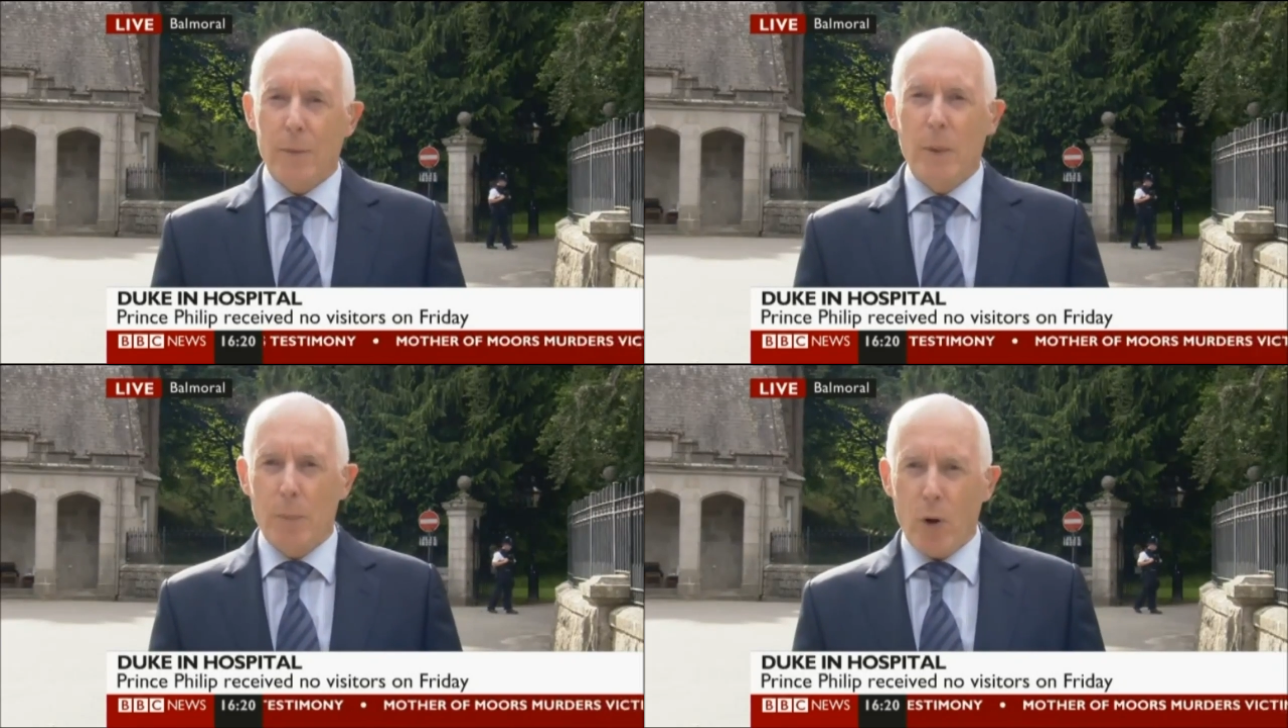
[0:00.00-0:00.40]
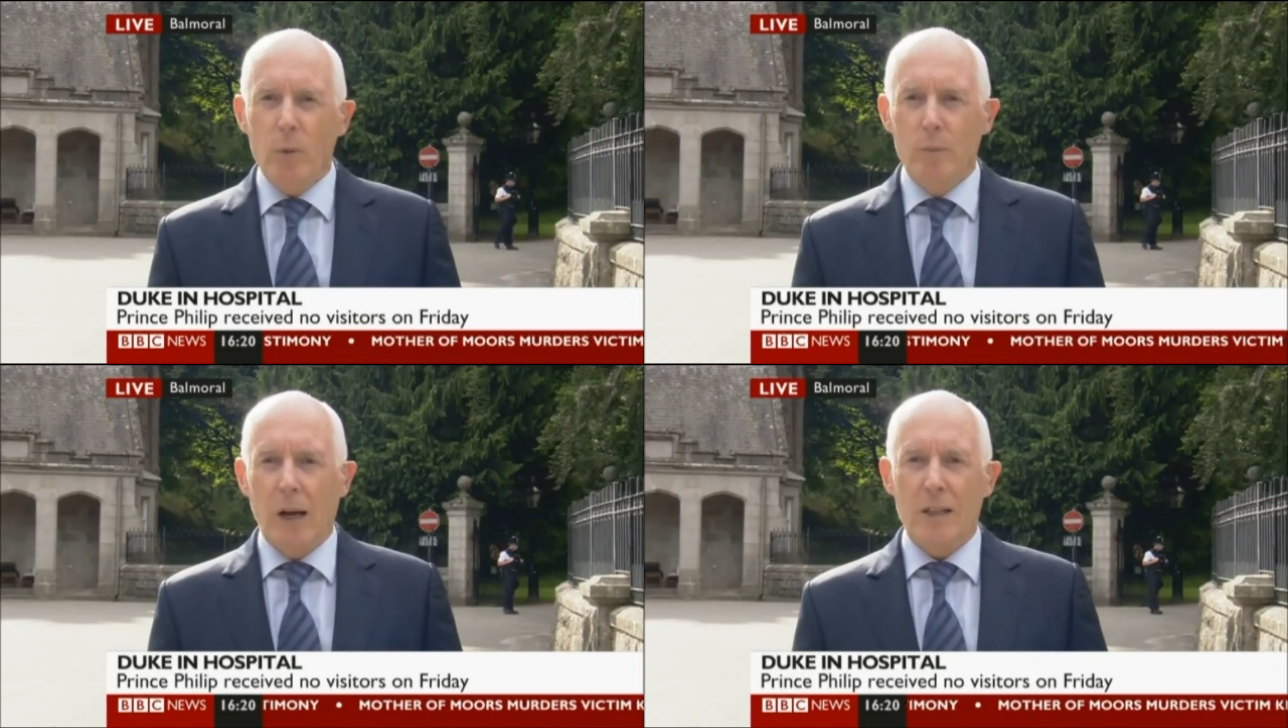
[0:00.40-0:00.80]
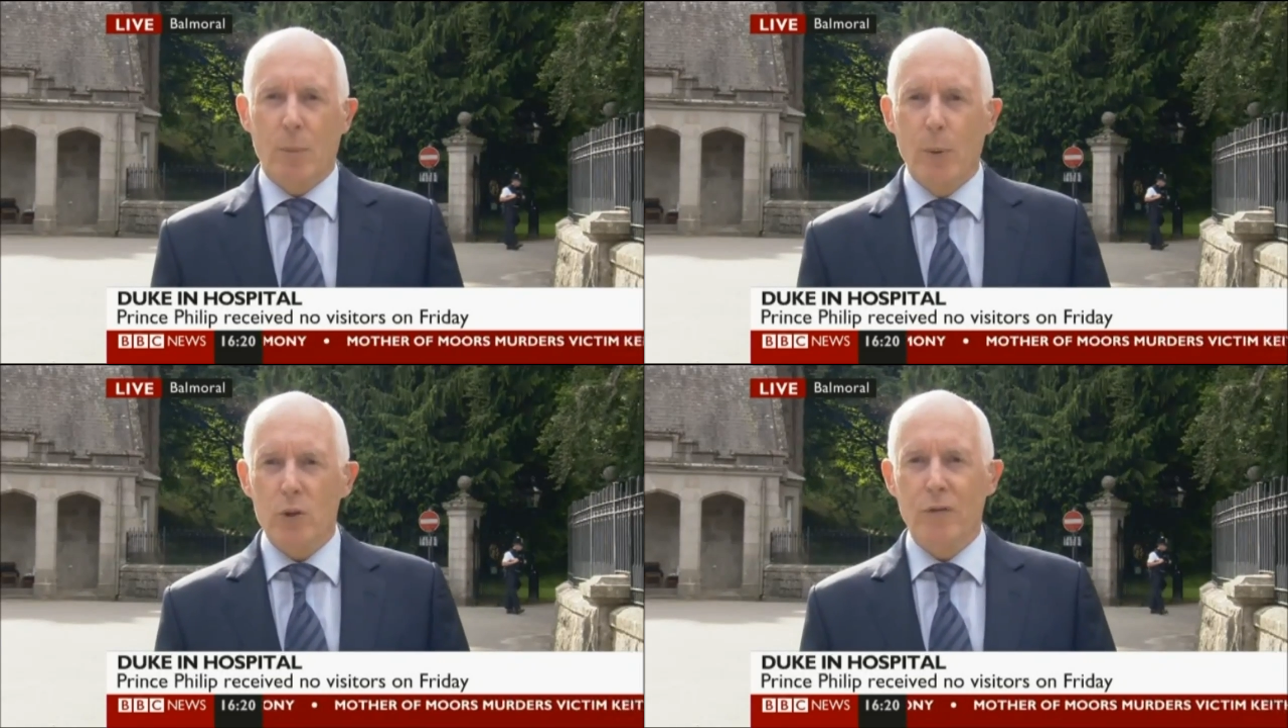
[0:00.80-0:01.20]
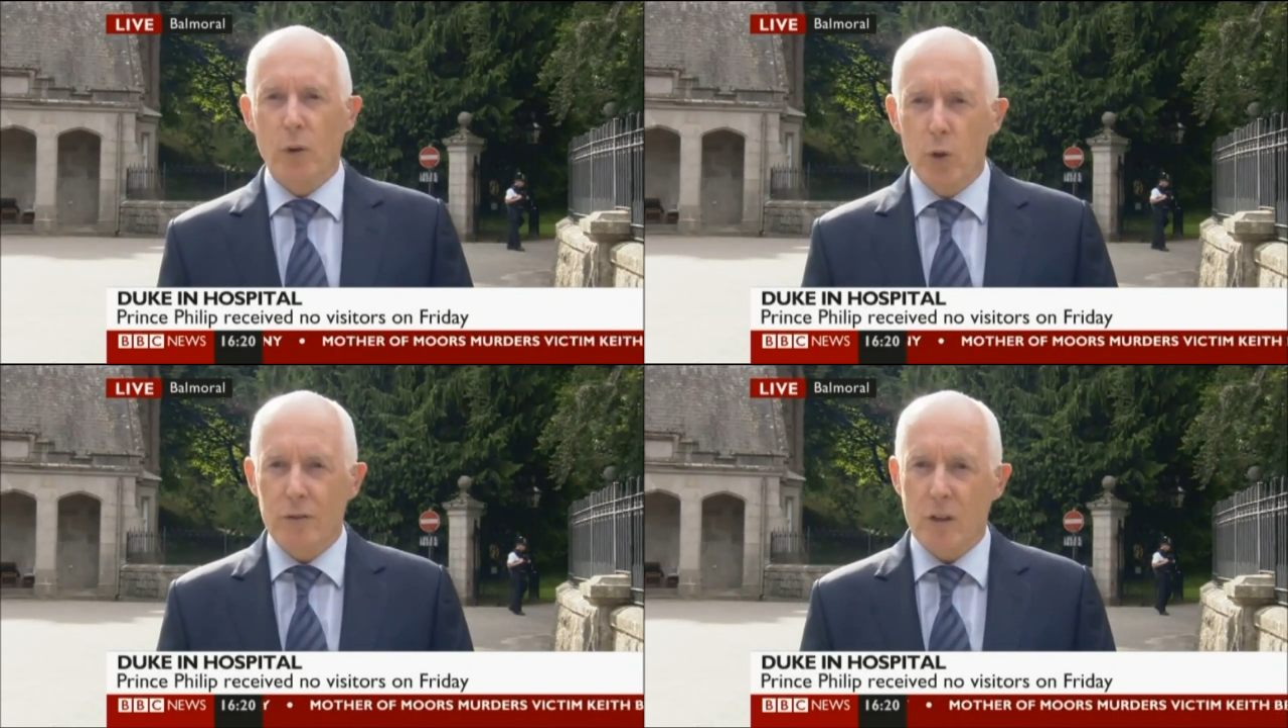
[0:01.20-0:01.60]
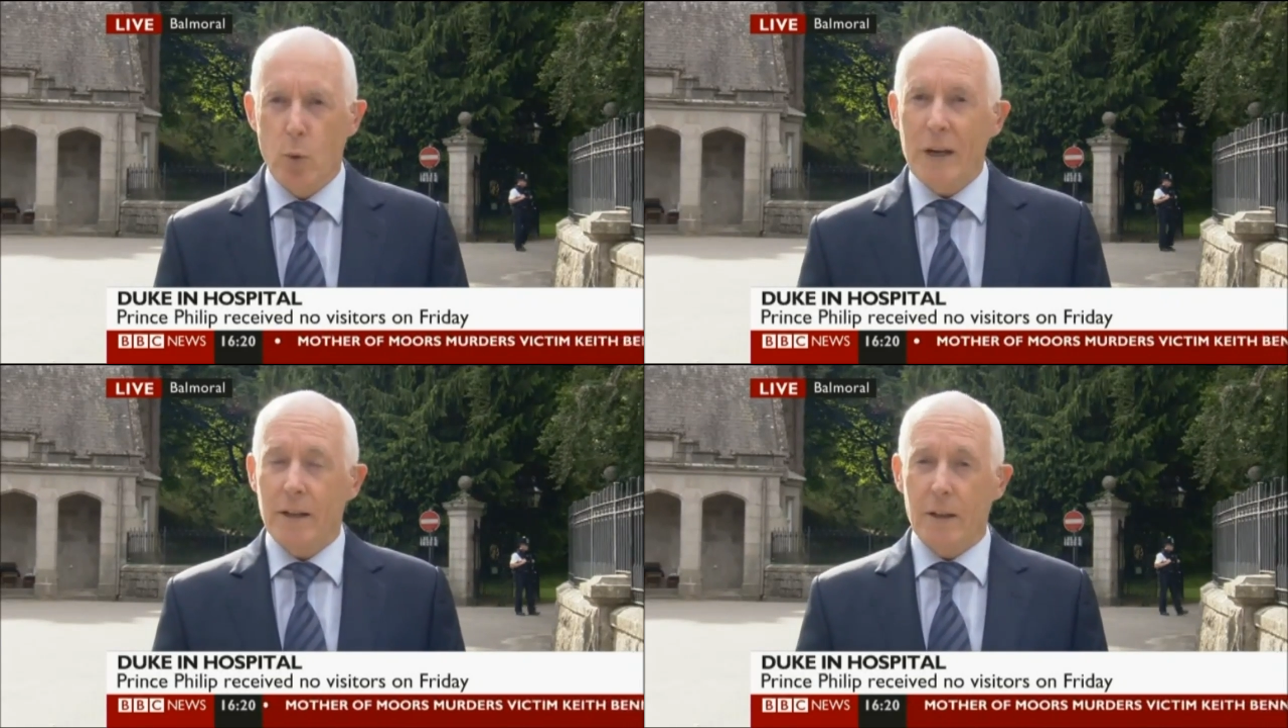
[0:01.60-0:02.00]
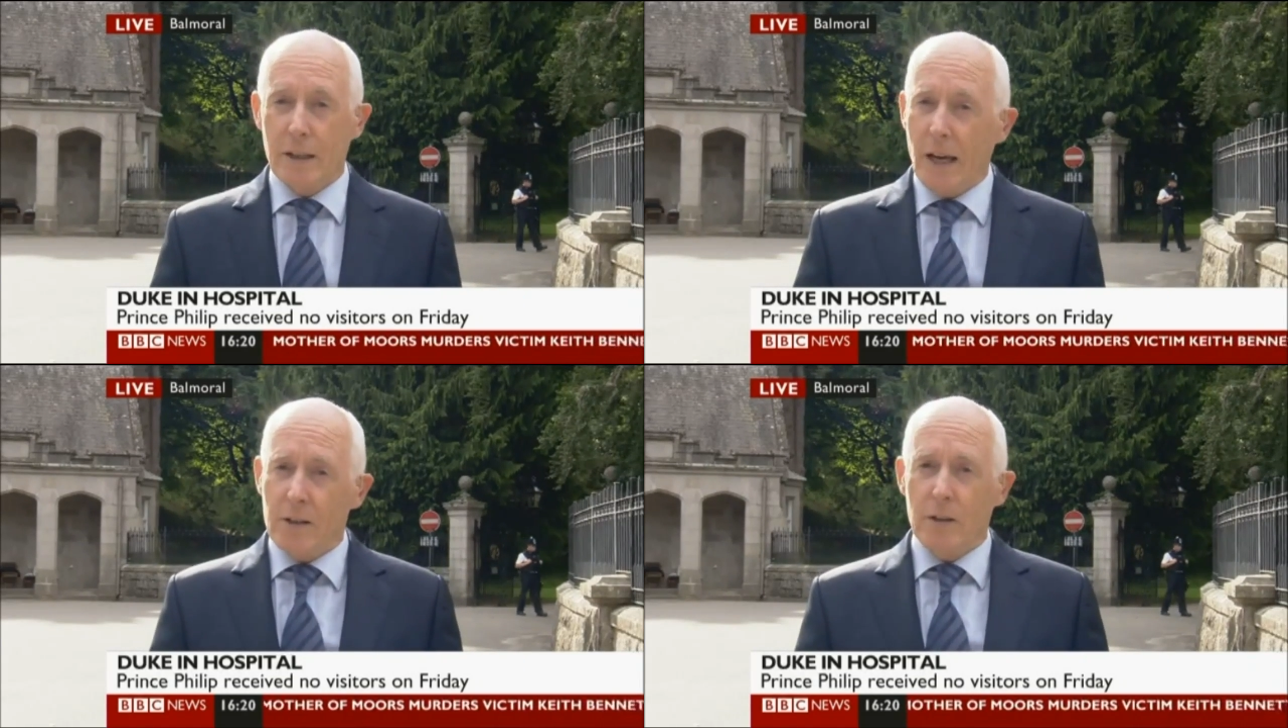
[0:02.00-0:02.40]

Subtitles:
The problem, I suppose, for those of us waiting at the gate,